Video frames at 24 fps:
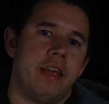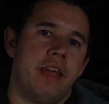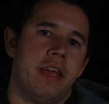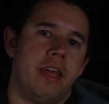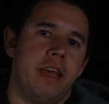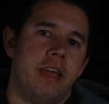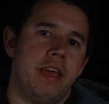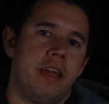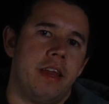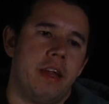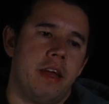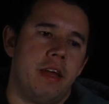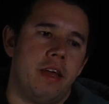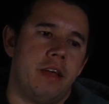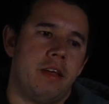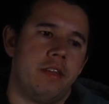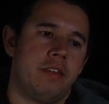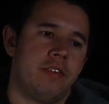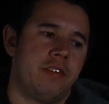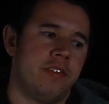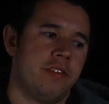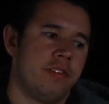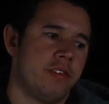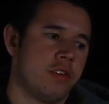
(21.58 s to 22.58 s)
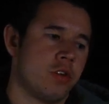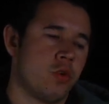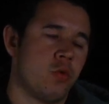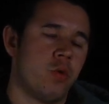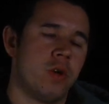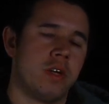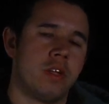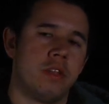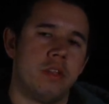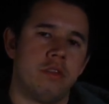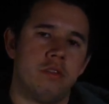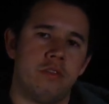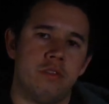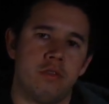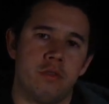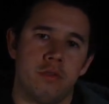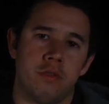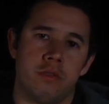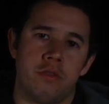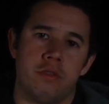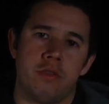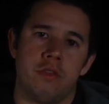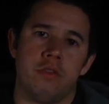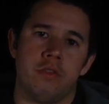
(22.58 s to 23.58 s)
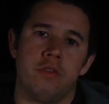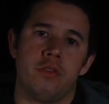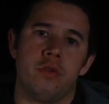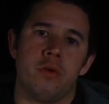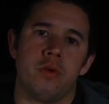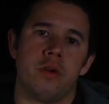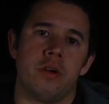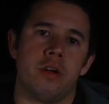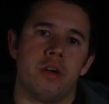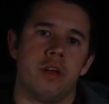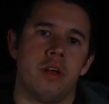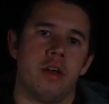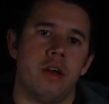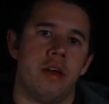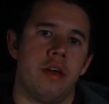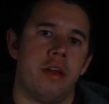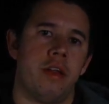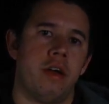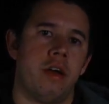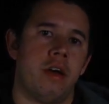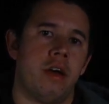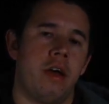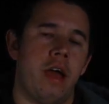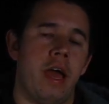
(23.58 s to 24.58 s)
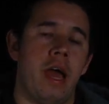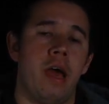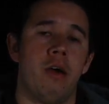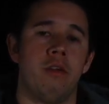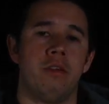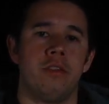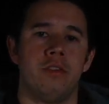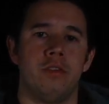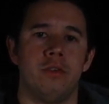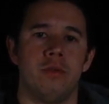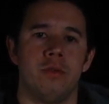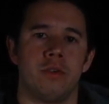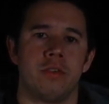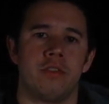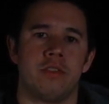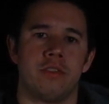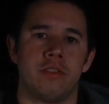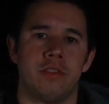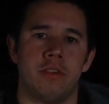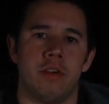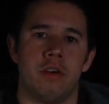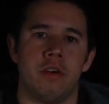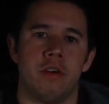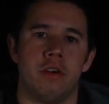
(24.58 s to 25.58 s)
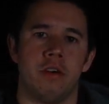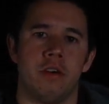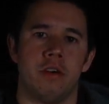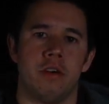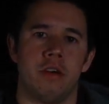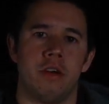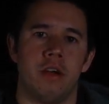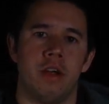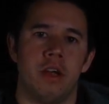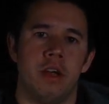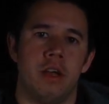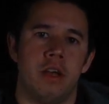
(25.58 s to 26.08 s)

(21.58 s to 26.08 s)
and this is a quick little tutorial on how to do a starfield